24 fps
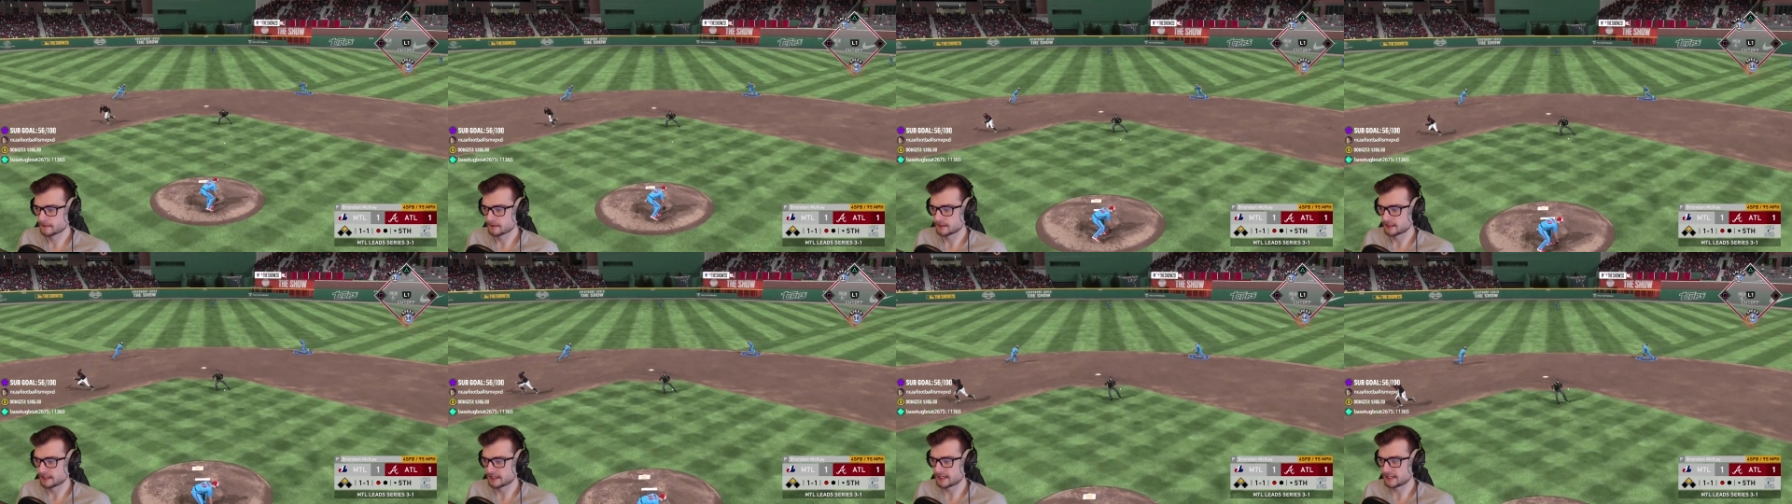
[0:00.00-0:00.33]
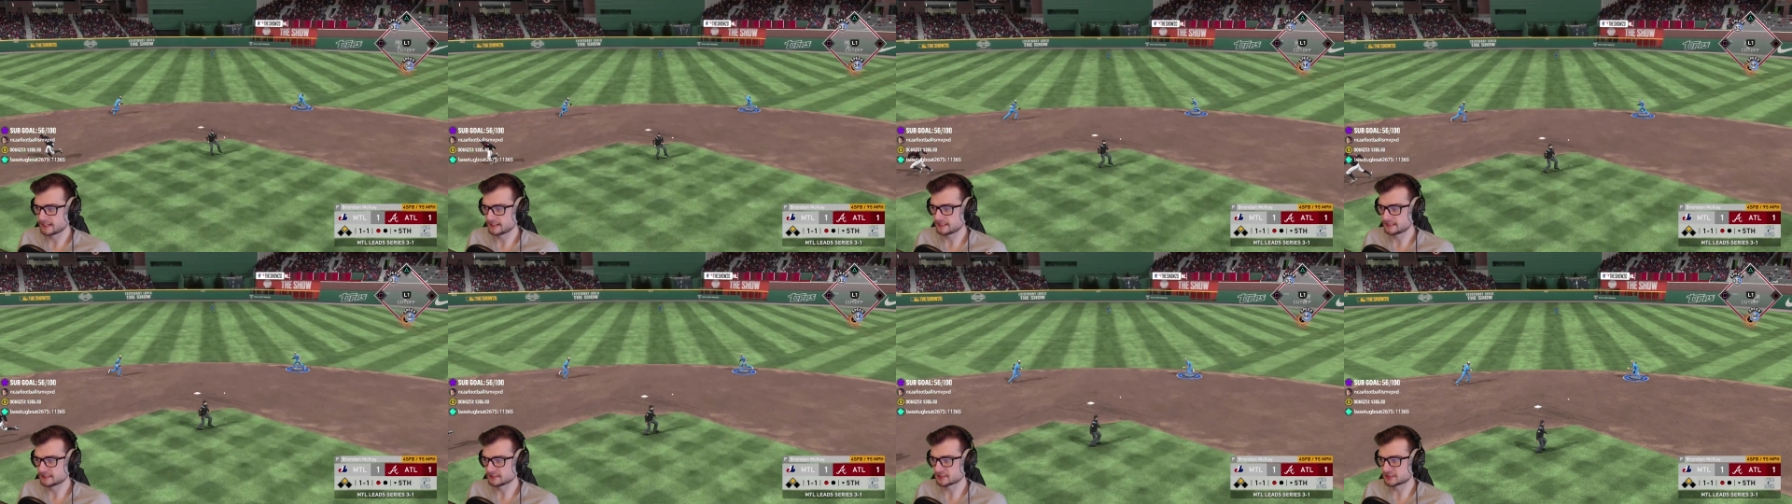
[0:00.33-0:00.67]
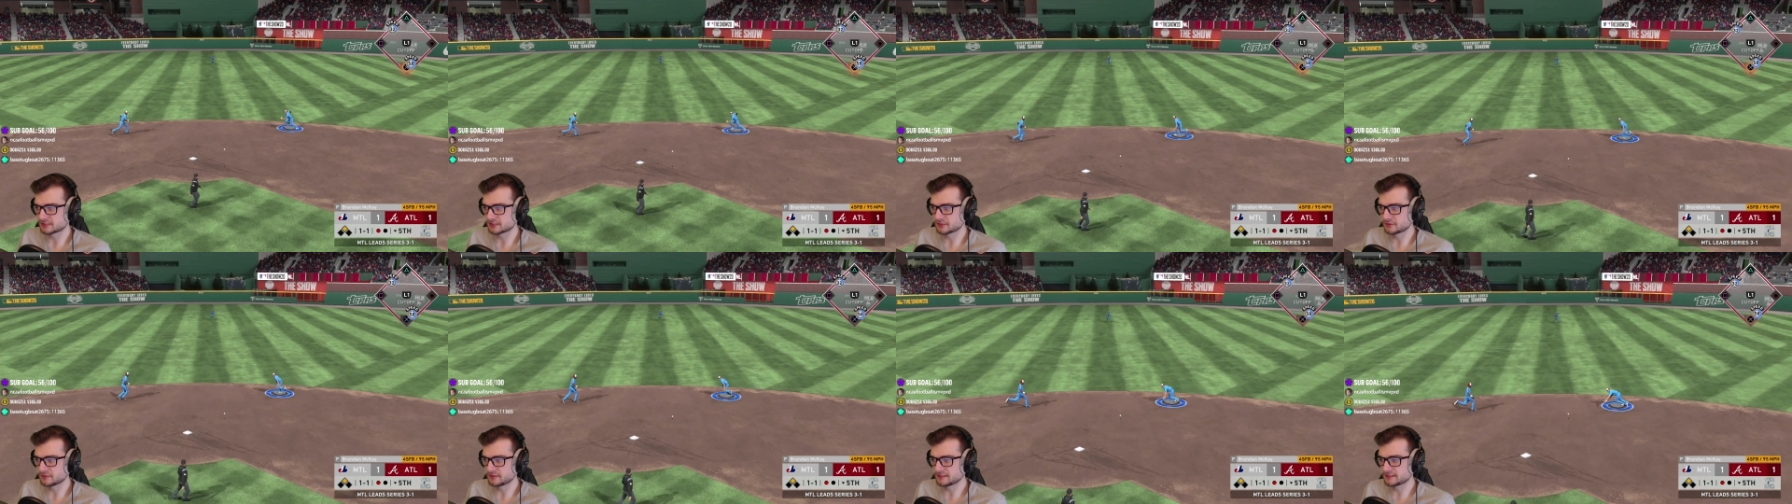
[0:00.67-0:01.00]
That is
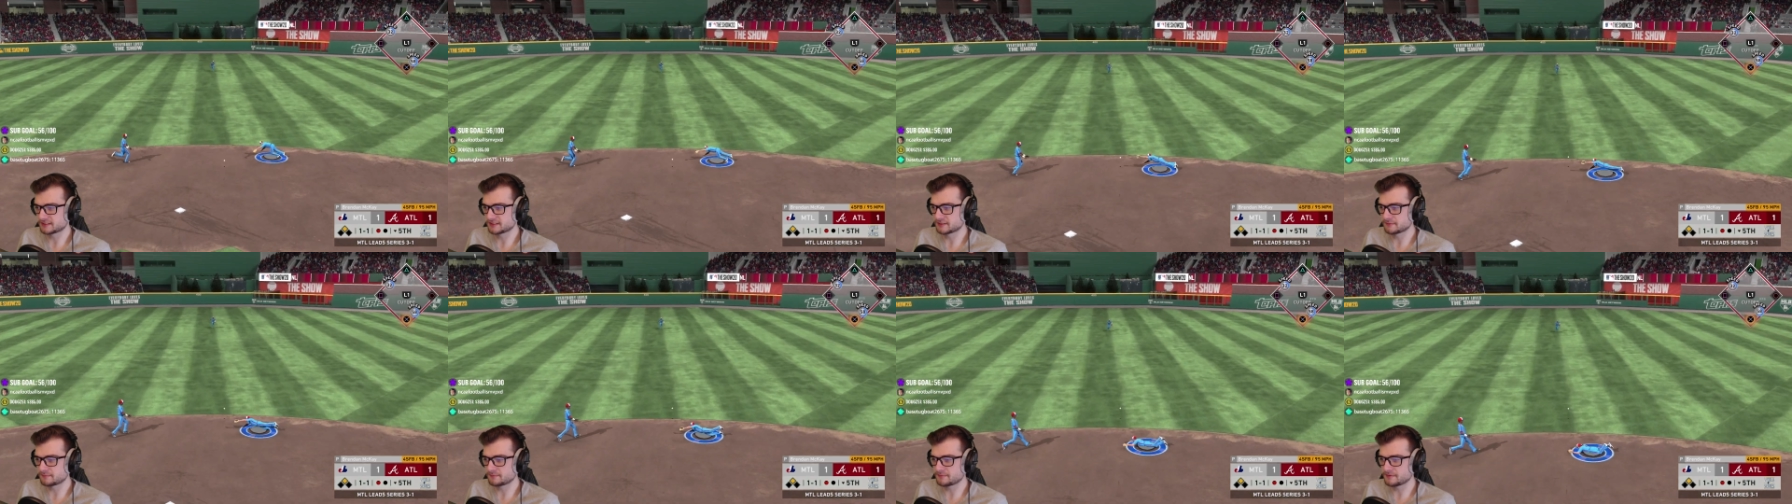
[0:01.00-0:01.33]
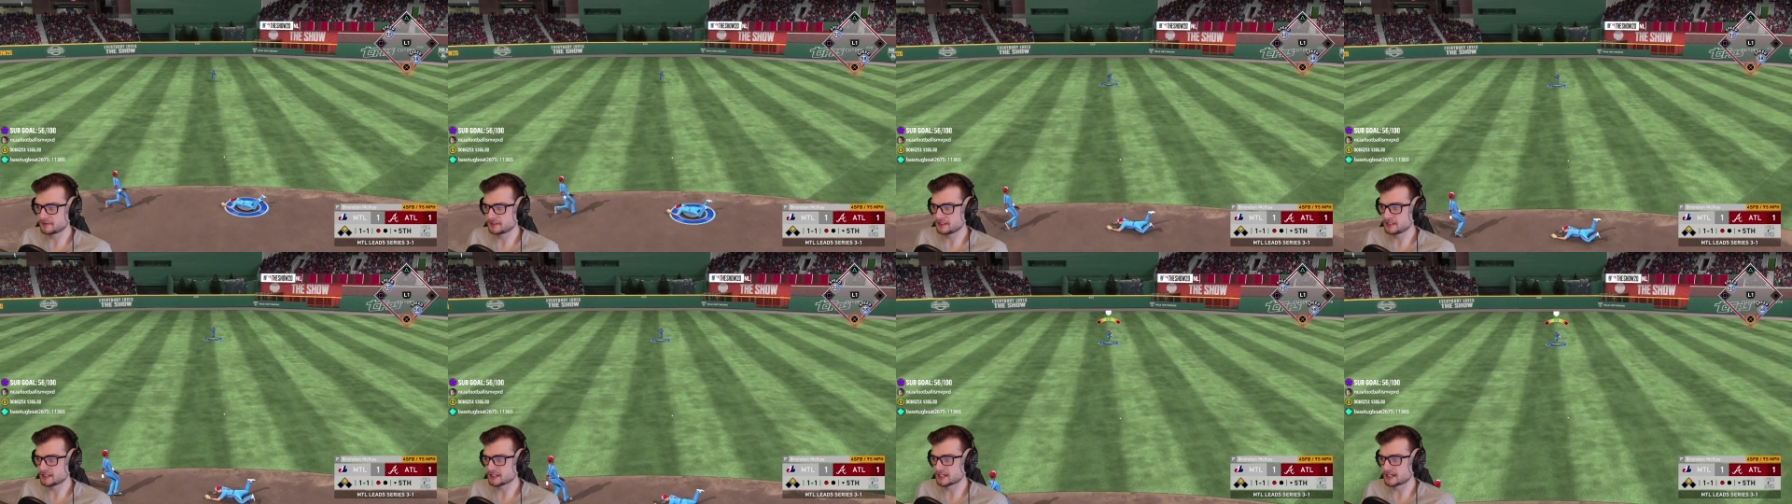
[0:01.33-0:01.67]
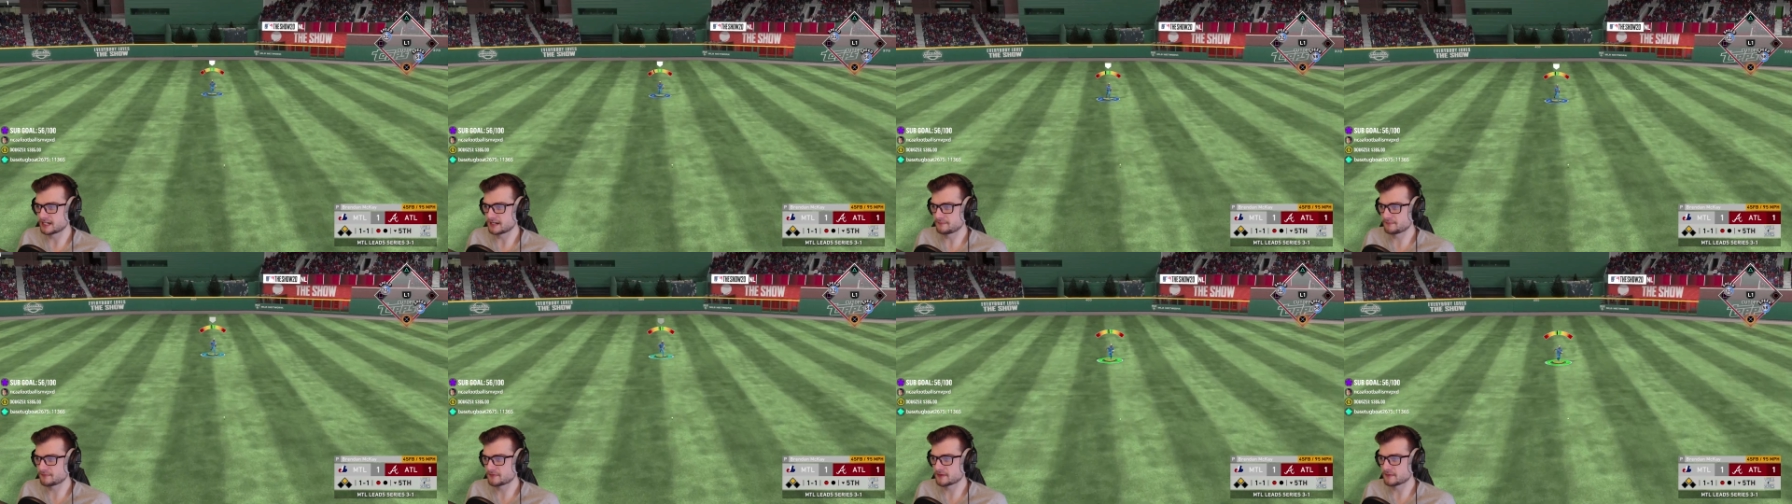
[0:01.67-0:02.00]
going to be
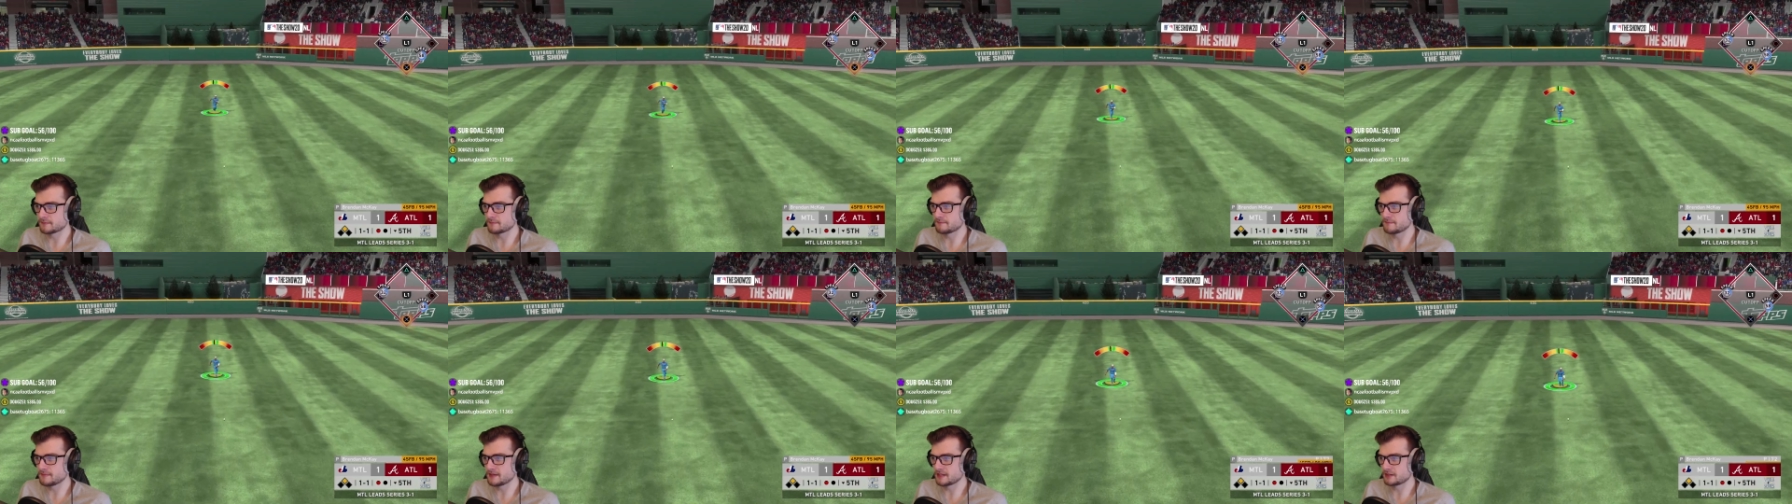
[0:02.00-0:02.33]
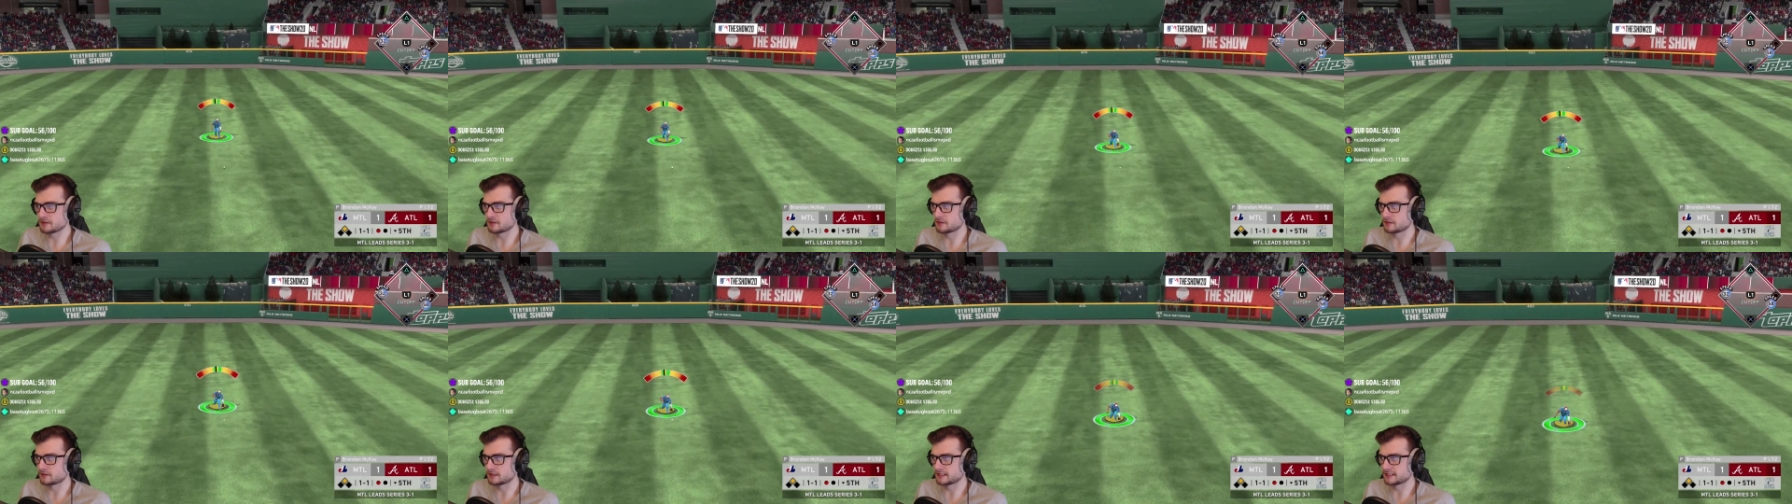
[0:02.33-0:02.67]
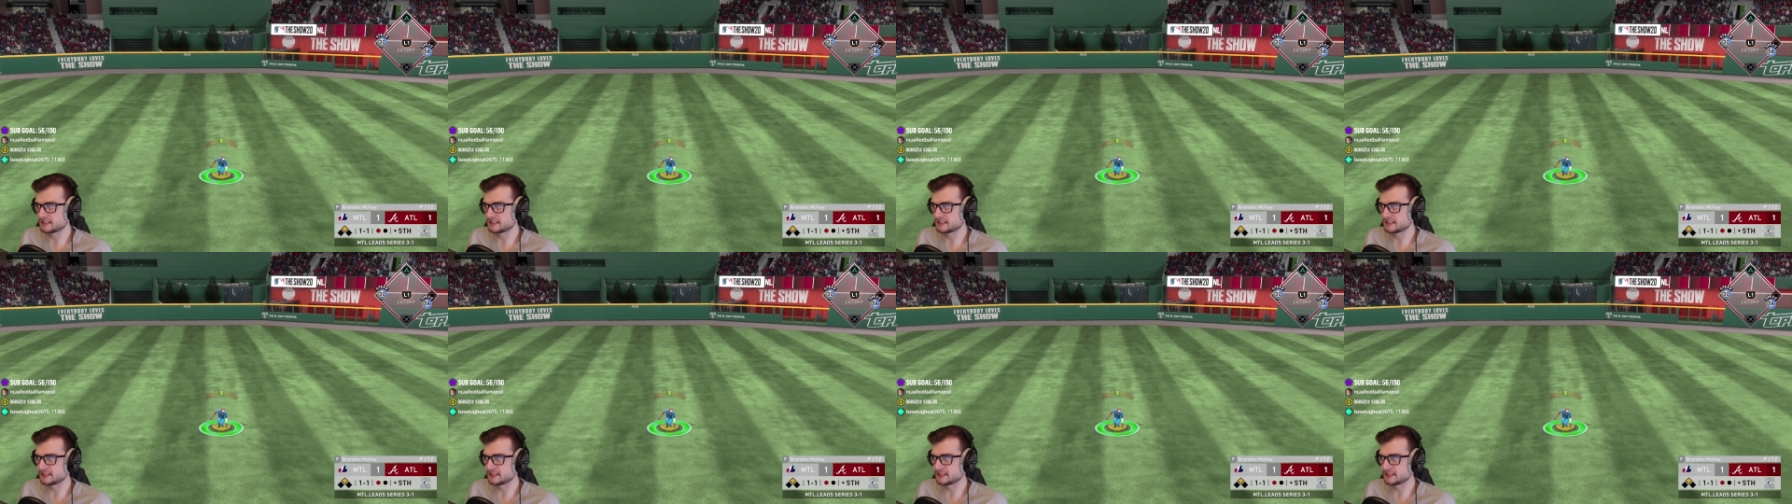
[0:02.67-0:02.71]
up the middle.